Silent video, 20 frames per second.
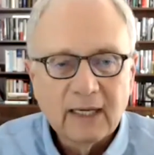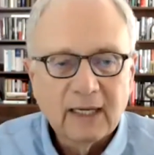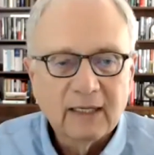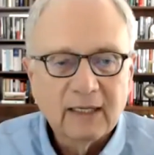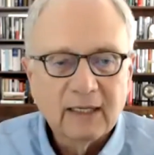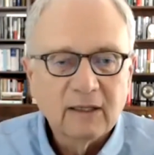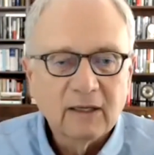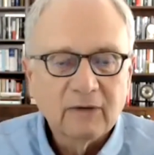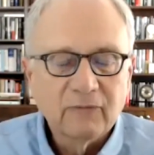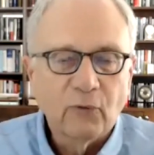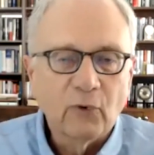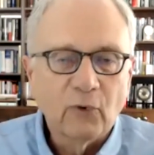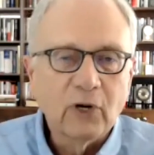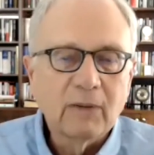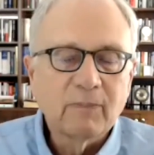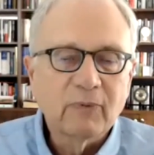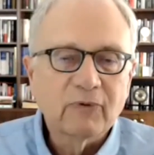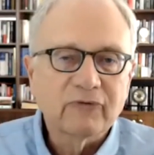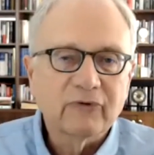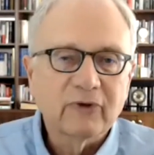and
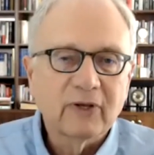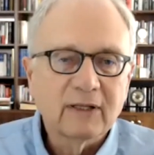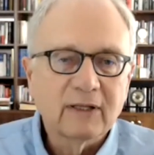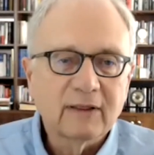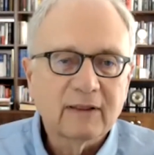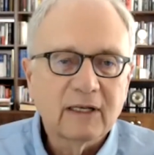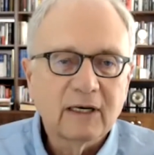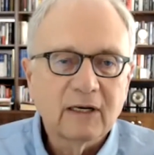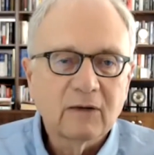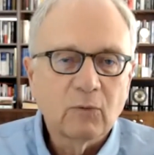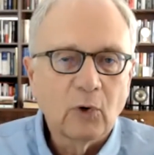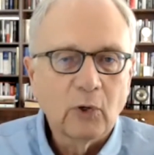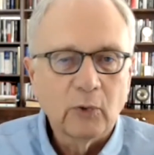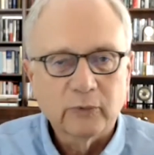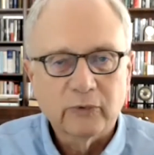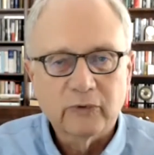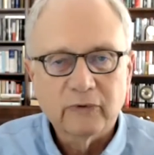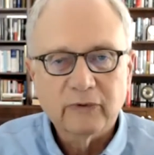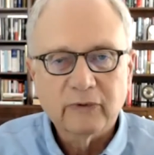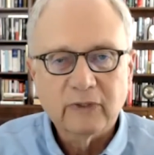40% that it
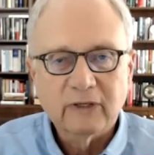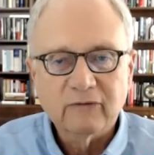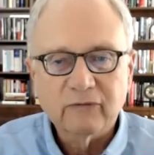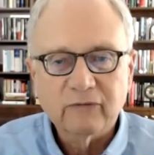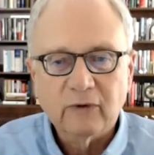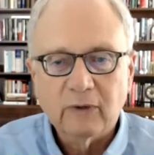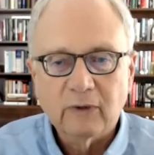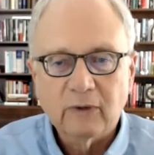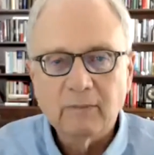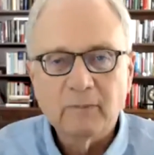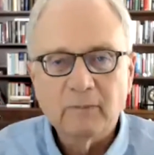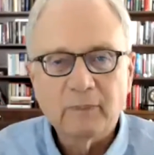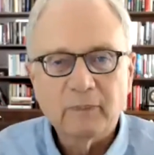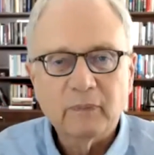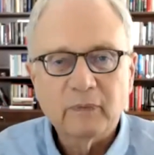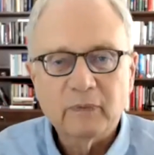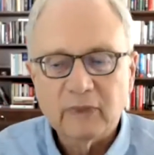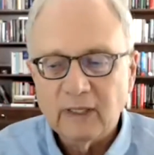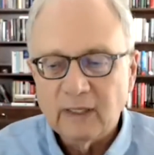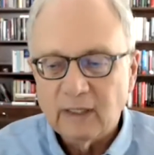won't. So I
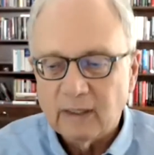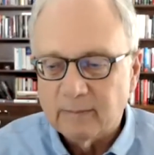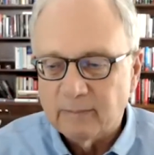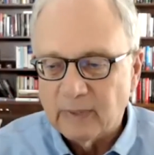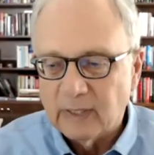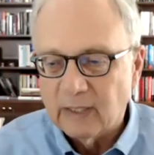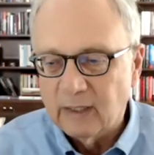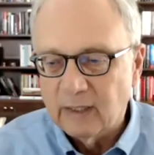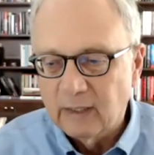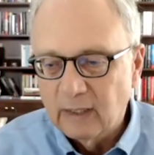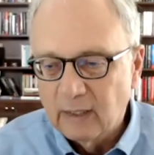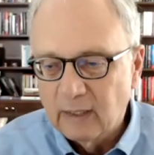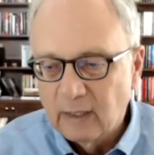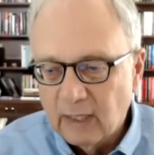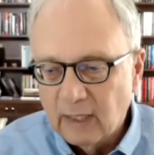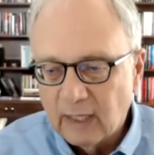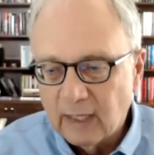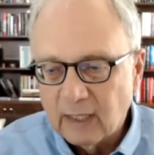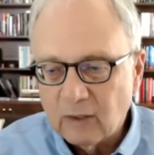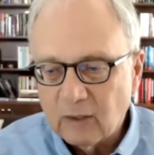think I'm being
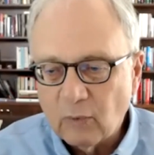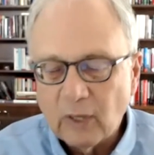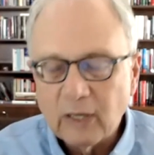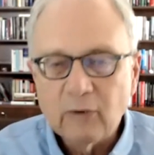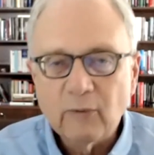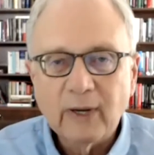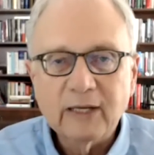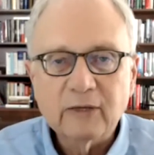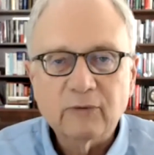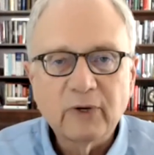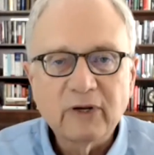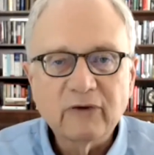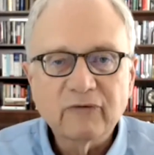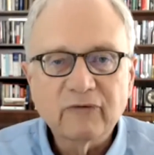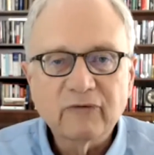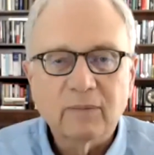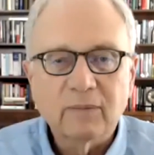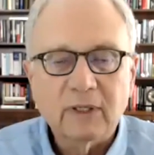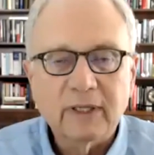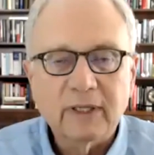quite
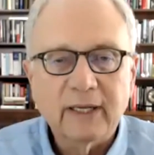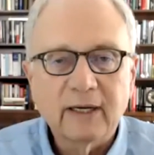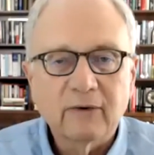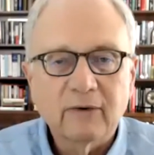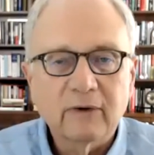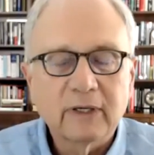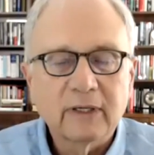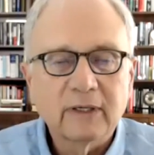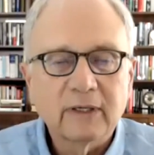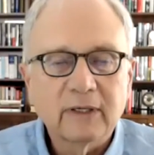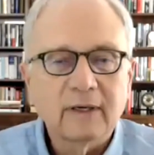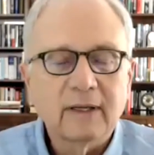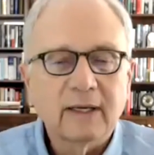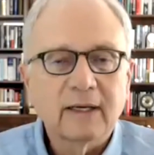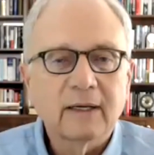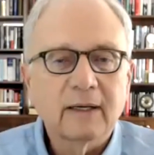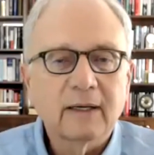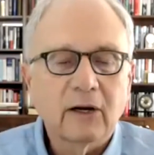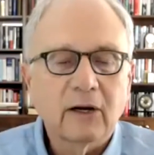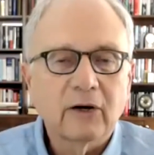reasonable here in
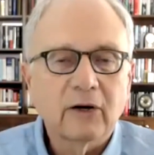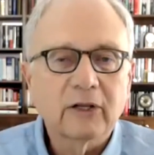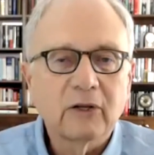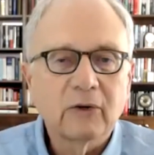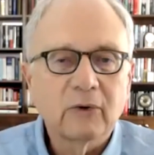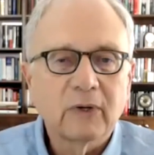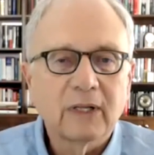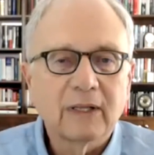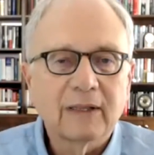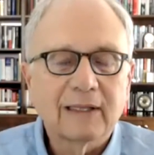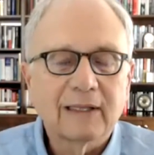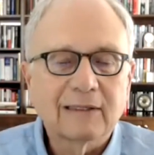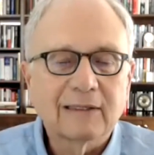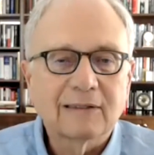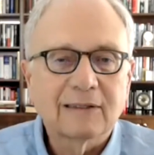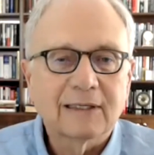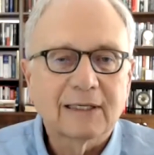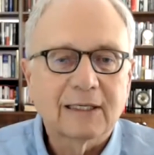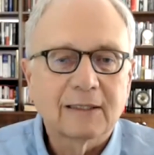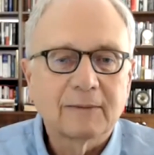arguing
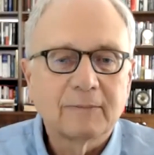that,